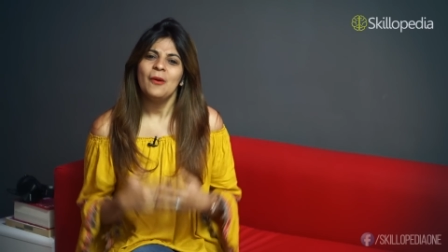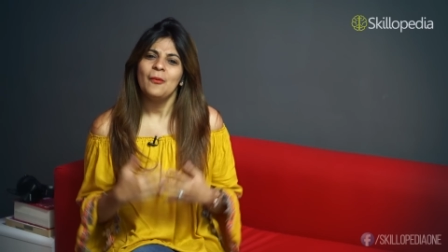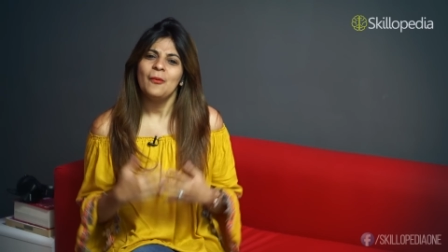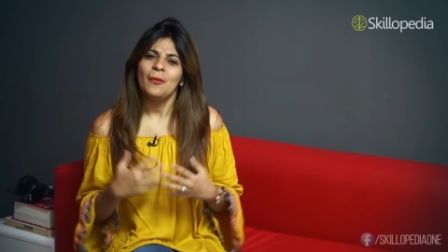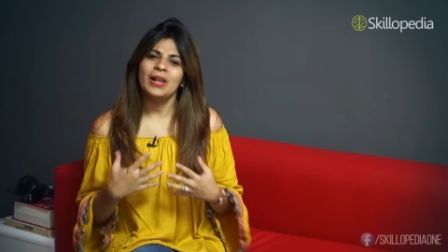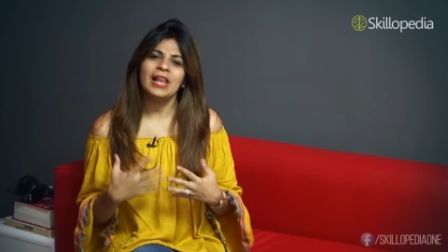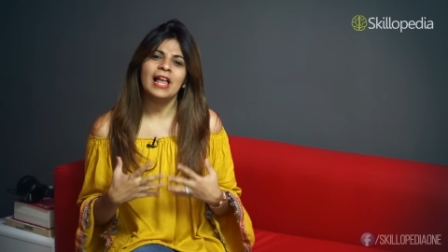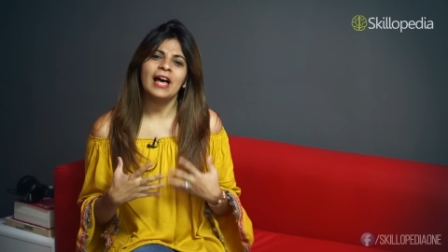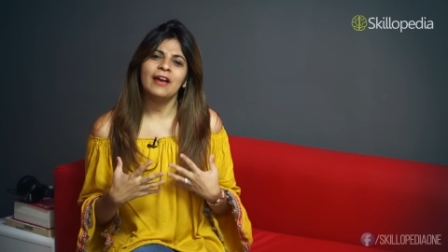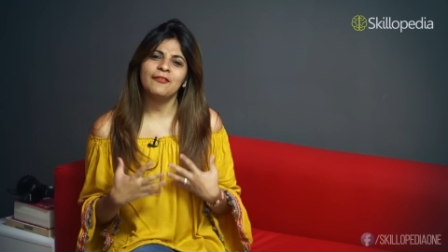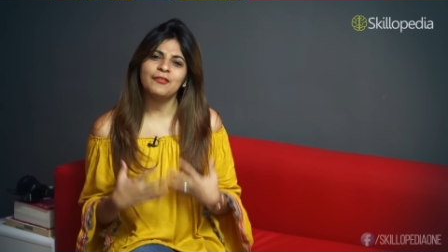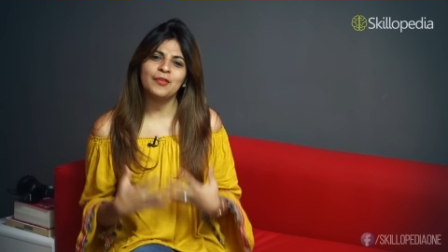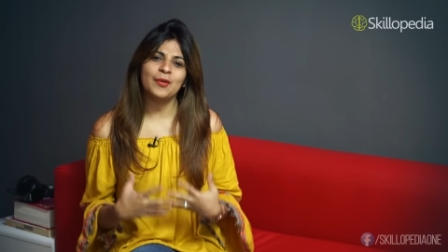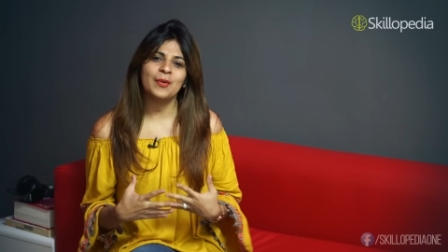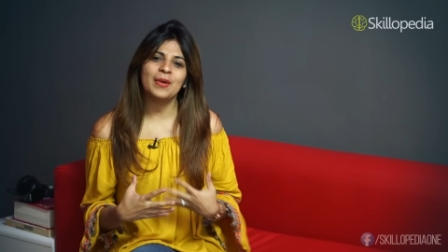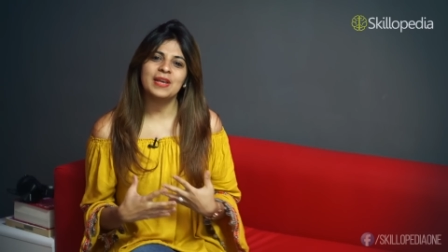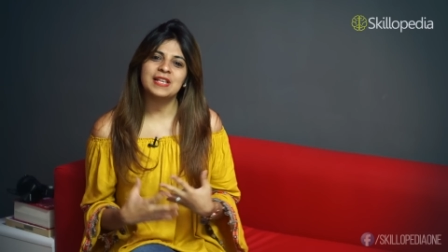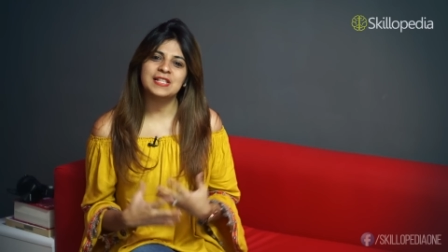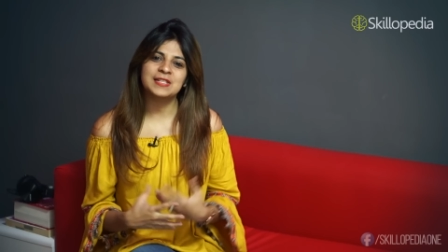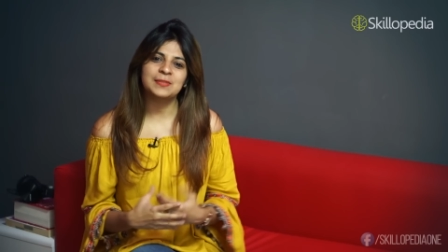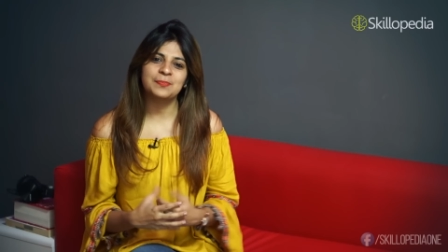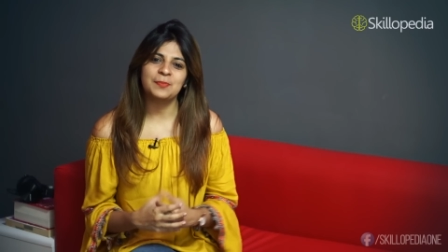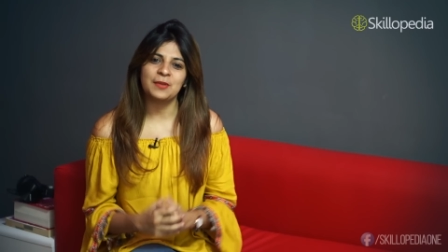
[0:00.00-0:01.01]
Well, have you
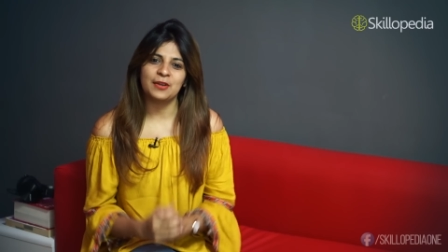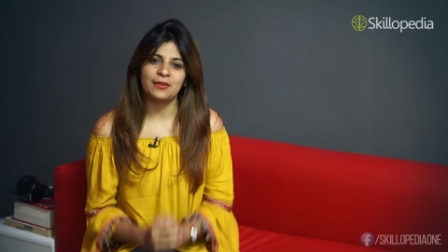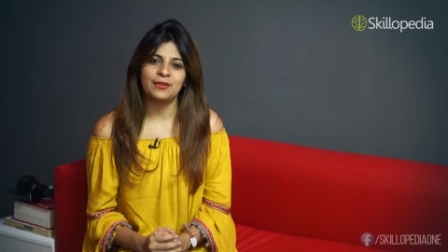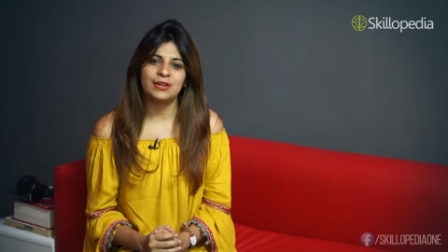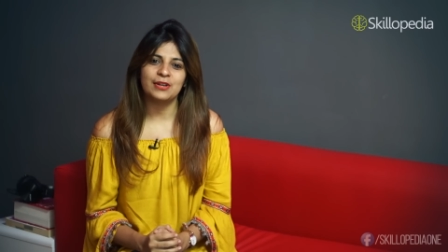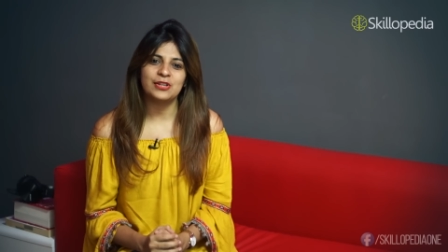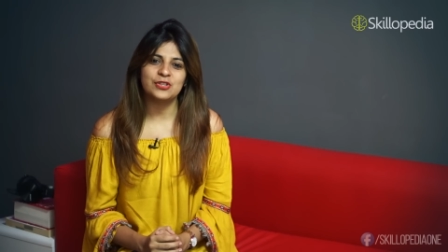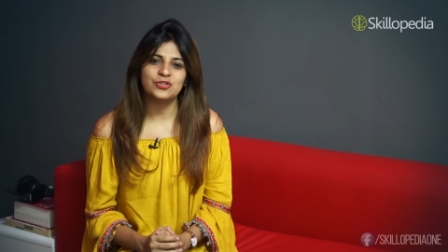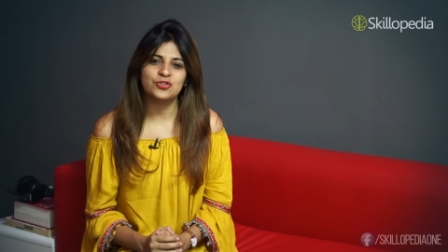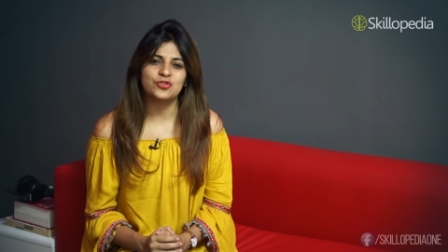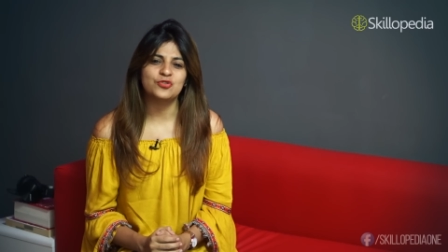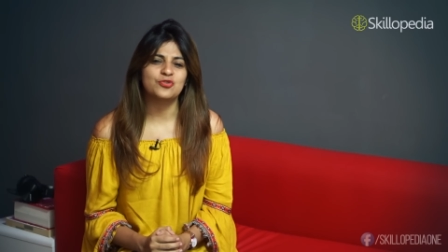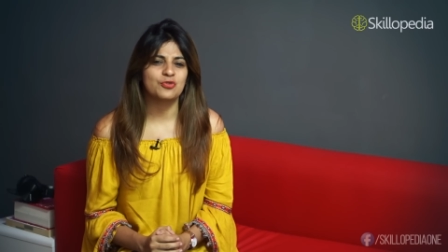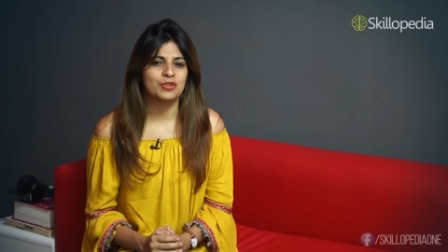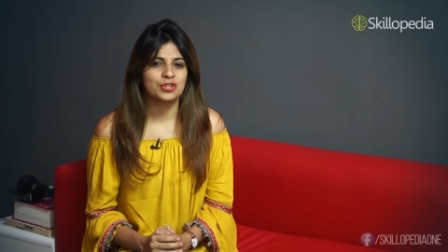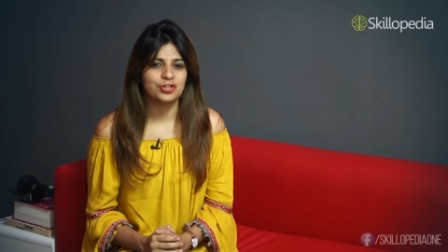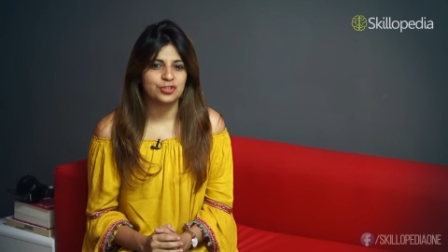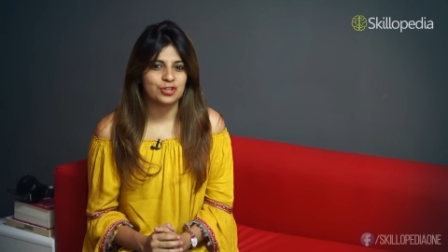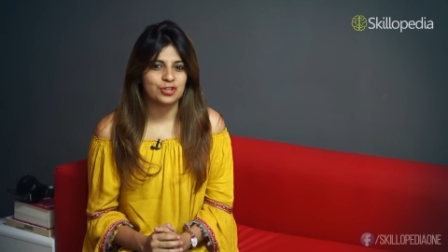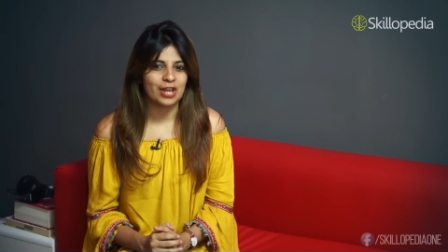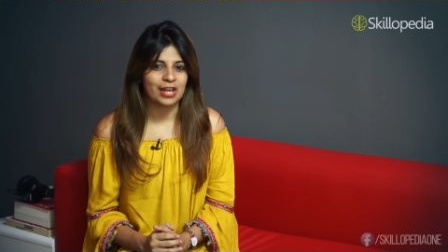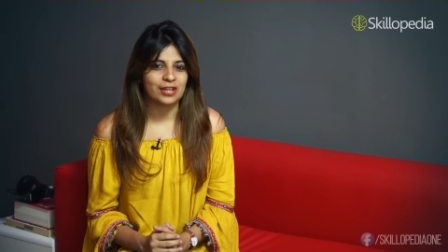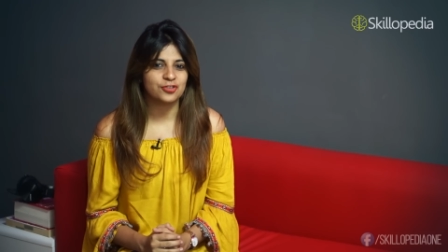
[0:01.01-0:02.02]
experienced
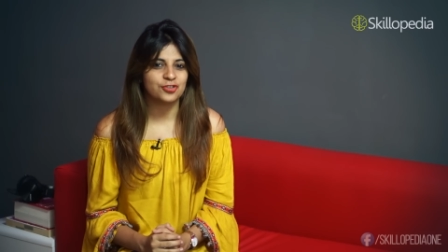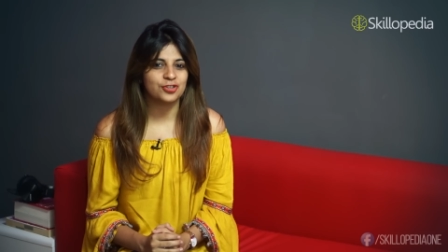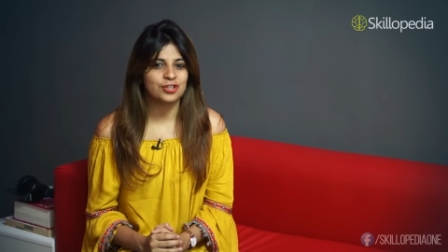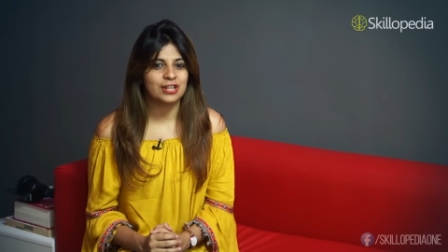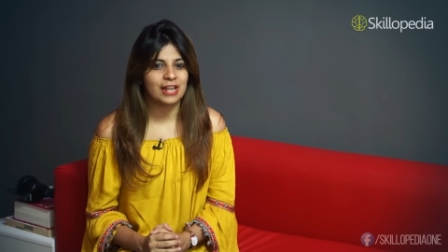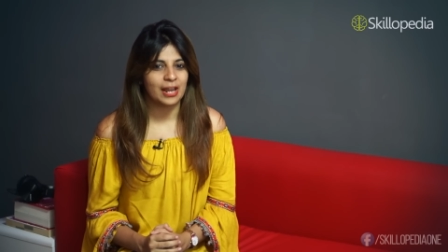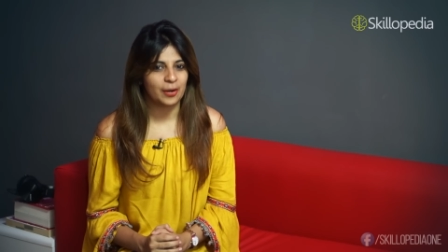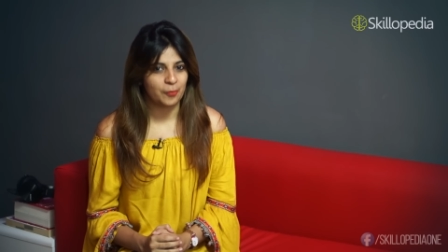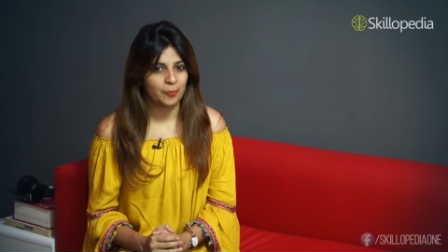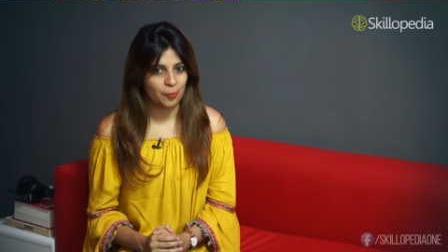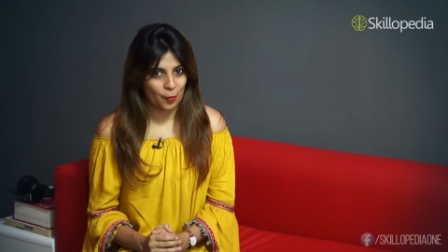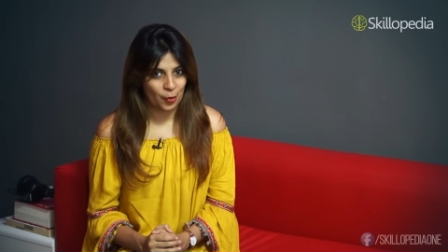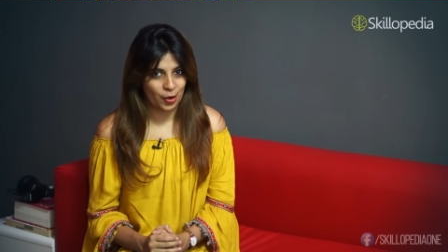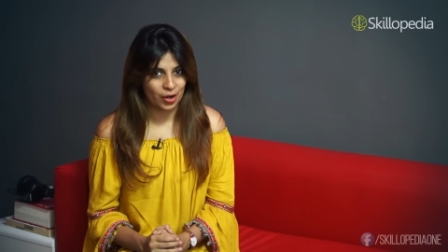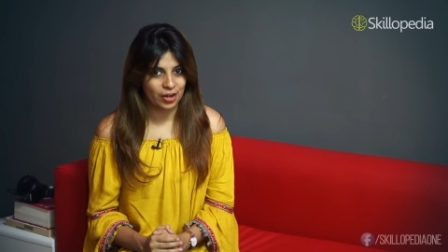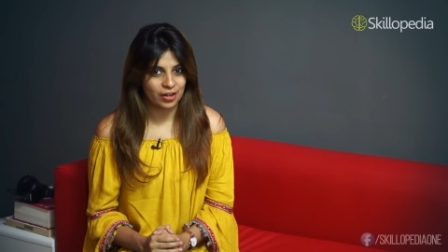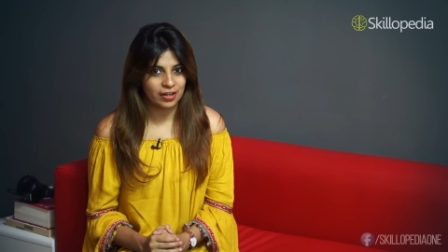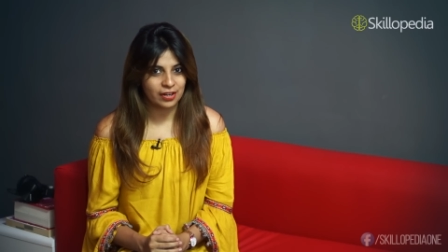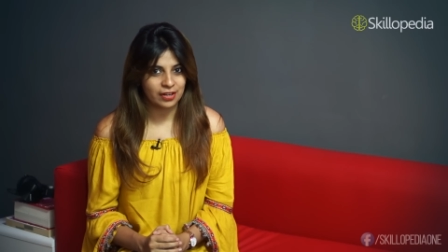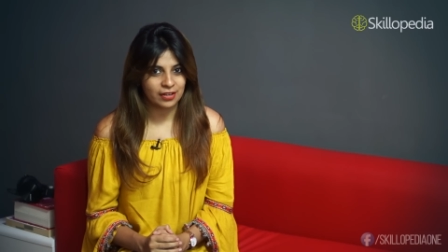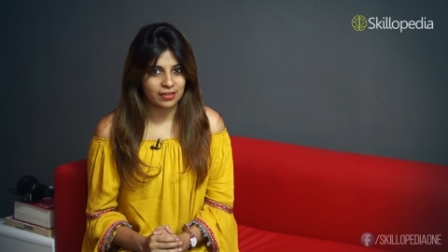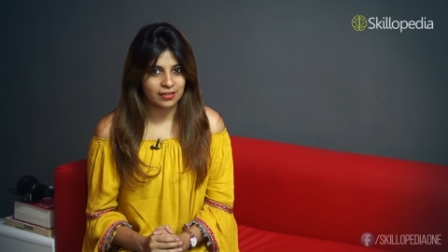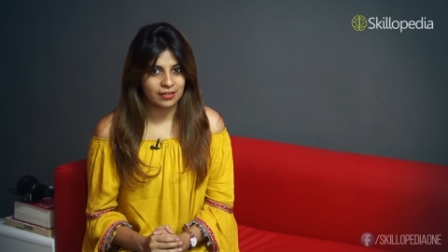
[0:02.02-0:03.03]
rejection at
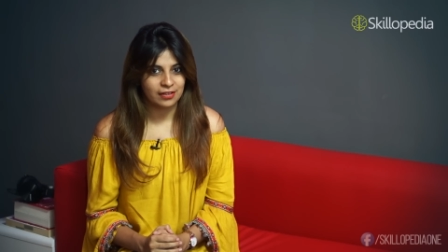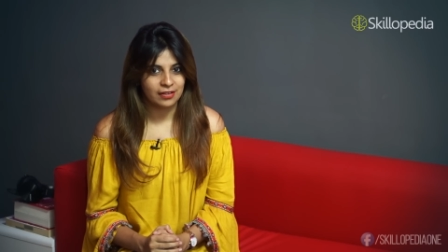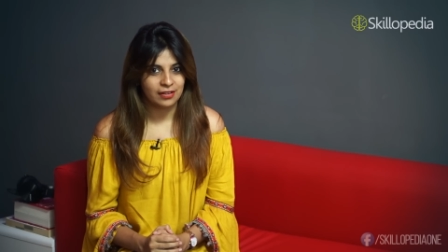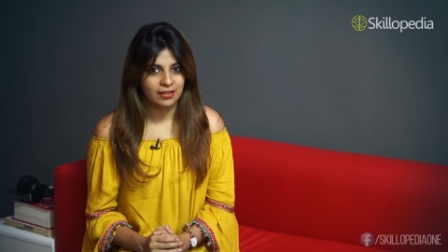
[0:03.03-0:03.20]
work?